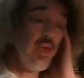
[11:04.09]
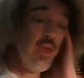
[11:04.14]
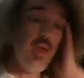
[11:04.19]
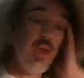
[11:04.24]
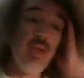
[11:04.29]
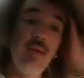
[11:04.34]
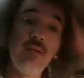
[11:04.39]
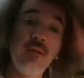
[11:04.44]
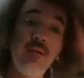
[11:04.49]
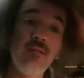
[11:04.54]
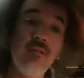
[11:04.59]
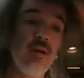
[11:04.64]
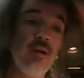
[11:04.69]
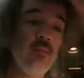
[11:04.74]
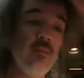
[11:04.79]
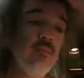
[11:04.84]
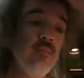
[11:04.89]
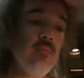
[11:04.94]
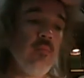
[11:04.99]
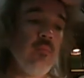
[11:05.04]

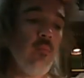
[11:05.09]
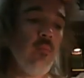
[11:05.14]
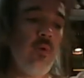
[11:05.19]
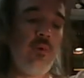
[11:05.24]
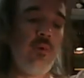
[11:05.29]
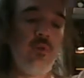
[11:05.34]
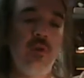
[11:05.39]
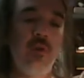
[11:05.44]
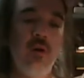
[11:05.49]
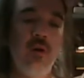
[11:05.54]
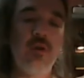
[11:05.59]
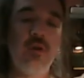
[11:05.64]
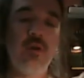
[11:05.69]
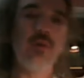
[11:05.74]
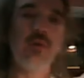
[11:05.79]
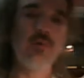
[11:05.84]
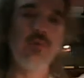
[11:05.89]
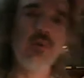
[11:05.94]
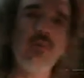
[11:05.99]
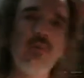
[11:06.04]
And we were
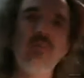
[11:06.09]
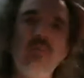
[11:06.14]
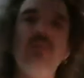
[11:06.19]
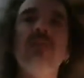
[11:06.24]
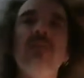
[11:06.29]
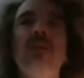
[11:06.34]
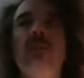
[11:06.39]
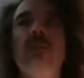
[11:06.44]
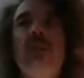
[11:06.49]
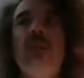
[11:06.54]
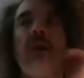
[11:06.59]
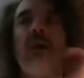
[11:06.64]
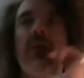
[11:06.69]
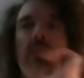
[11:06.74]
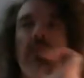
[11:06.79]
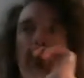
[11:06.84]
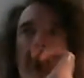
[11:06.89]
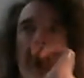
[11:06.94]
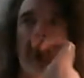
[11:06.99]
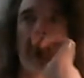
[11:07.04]
talking recently
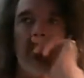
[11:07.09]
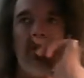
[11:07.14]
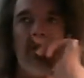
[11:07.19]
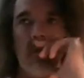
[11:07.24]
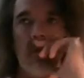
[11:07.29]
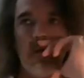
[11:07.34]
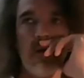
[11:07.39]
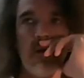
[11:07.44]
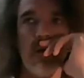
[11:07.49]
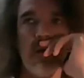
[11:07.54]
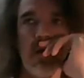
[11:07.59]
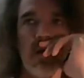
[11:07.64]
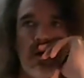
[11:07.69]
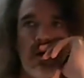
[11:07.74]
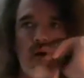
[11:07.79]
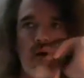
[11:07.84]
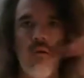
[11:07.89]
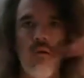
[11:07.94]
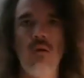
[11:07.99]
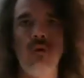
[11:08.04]
about,
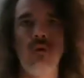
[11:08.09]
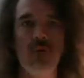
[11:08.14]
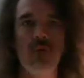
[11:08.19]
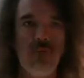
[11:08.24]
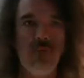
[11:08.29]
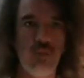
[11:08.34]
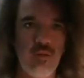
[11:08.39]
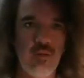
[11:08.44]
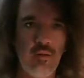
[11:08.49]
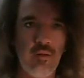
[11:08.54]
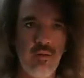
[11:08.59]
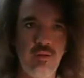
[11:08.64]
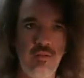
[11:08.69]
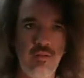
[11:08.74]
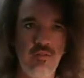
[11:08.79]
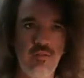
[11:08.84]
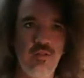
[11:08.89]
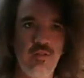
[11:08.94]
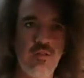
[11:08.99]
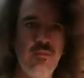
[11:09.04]
or at
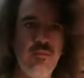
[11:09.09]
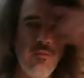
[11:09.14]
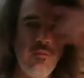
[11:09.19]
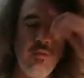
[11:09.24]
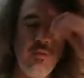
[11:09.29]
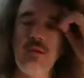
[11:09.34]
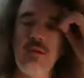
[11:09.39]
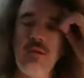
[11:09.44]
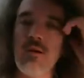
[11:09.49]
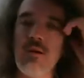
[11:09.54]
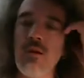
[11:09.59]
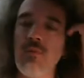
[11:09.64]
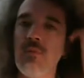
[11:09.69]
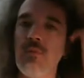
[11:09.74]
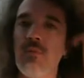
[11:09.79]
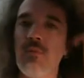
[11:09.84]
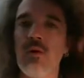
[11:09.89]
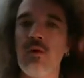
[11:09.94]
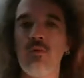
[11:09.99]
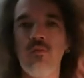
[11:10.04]
least on like a couple
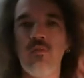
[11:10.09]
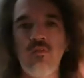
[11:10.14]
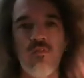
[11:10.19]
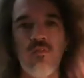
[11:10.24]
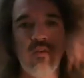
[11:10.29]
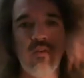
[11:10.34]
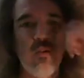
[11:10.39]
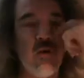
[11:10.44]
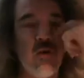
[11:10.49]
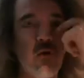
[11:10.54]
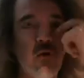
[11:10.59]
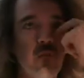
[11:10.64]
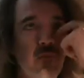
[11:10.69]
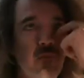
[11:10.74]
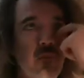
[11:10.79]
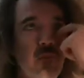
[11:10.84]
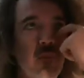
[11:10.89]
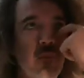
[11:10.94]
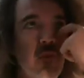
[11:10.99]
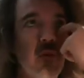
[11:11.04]
of posts ago,
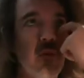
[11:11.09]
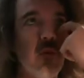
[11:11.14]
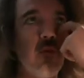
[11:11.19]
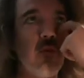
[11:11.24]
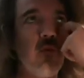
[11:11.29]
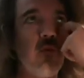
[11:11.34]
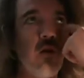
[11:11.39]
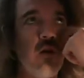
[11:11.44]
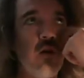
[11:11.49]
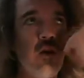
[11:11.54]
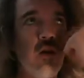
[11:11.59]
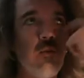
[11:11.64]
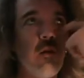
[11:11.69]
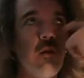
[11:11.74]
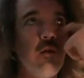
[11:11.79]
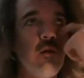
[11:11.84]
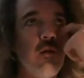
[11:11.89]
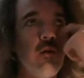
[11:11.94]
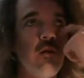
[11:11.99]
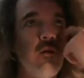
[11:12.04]
we're talking
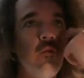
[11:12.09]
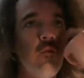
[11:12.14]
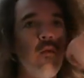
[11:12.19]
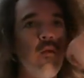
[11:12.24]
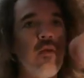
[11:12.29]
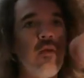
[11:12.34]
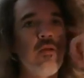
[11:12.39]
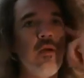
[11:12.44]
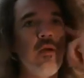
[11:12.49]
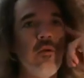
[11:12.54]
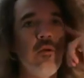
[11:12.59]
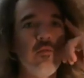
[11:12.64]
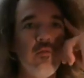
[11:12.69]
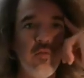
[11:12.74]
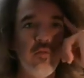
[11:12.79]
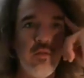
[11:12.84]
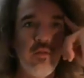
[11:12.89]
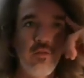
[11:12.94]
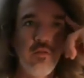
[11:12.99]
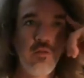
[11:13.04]
about like whether I was
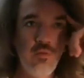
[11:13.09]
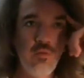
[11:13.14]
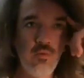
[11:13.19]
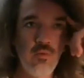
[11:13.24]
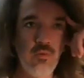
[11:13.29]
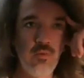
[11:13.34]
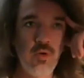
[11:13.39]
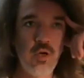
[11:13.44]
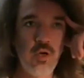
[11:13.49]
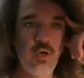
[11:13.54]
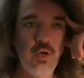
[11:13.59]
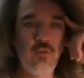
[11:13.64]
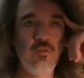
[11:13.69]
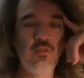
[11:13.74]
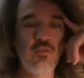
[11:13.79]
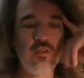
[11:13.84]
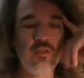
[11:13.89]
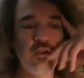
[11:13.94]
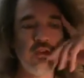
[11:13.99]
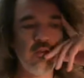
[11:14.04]
going to show
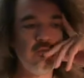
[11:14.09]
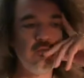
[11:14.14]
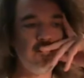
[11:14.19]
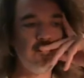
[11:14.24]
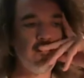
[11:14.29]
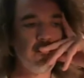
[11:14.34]
stuff